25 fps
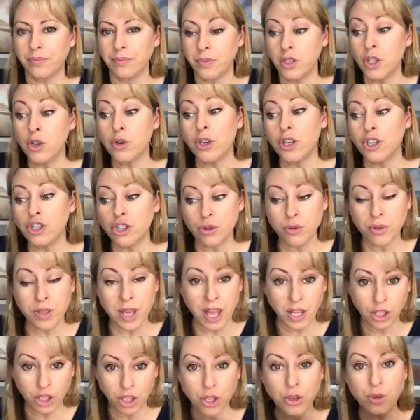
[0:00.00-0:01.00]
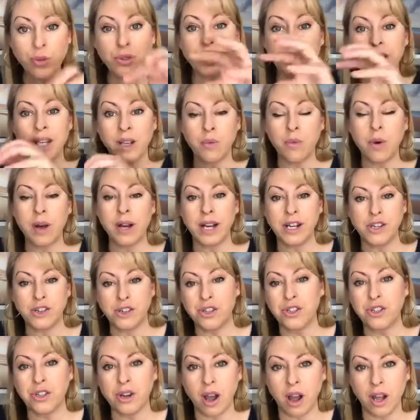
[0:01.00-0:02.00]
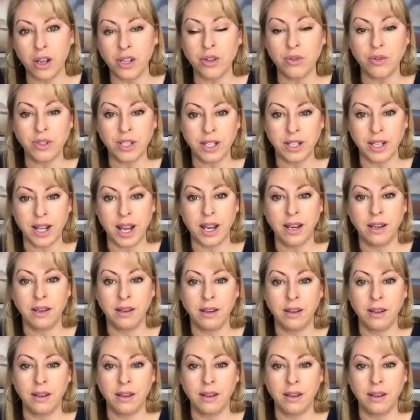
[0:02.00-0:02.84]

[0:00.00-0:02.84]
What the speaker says: You can do that using what I just taught you today.